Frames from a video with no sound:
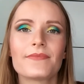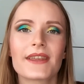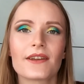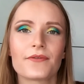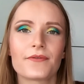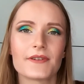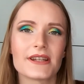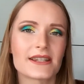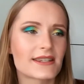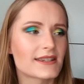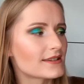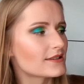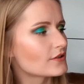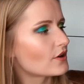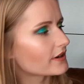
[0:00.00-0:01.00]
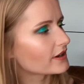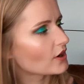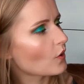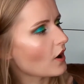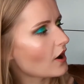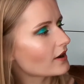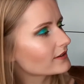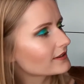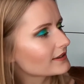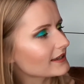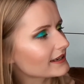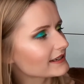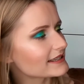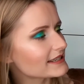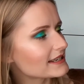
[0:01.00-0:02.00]
if this is going to go on,
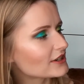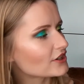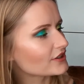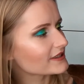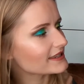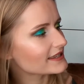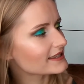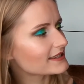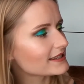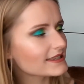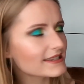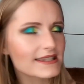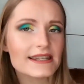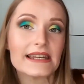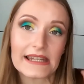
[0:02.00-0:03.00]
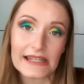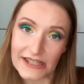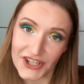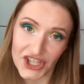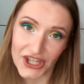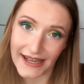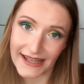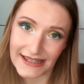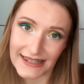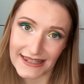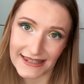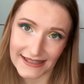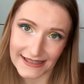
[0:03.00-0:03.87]
like the inconsistency in the shades.